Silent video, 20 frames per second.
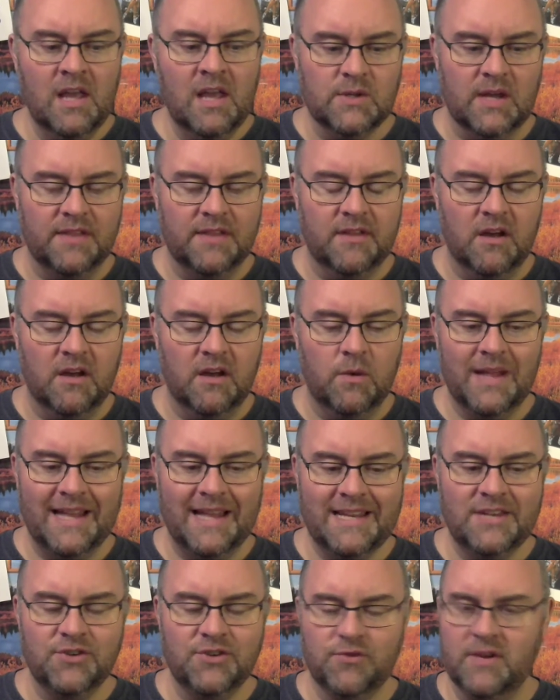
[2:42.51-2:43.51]
So I thought, well,
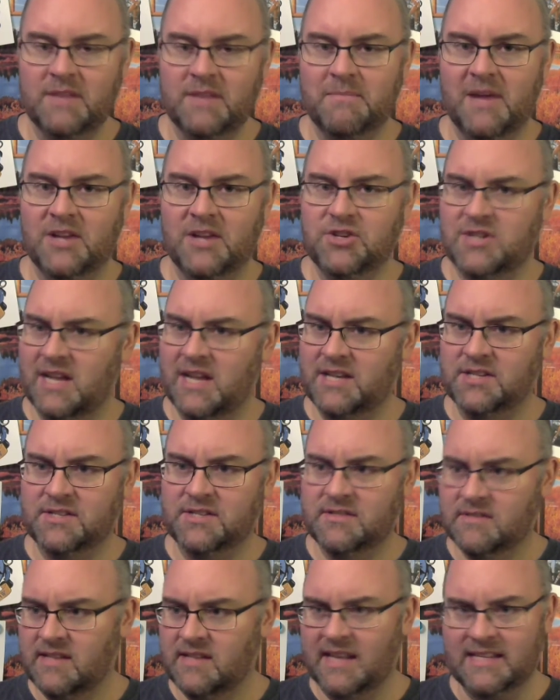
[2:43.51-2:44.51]
I didn't drink much, and I
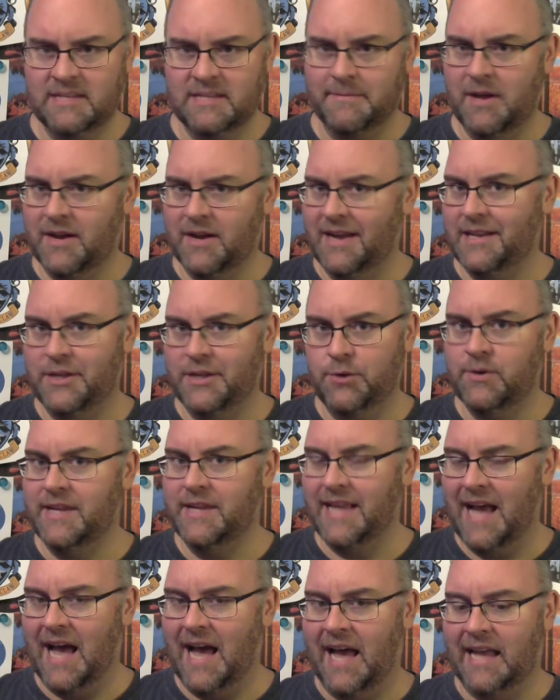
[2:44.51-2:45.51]
somehow got a
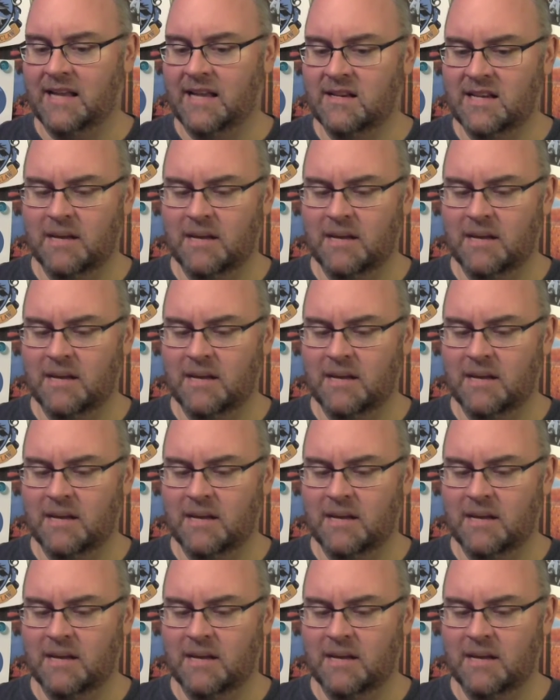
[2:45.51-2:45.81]
UTI.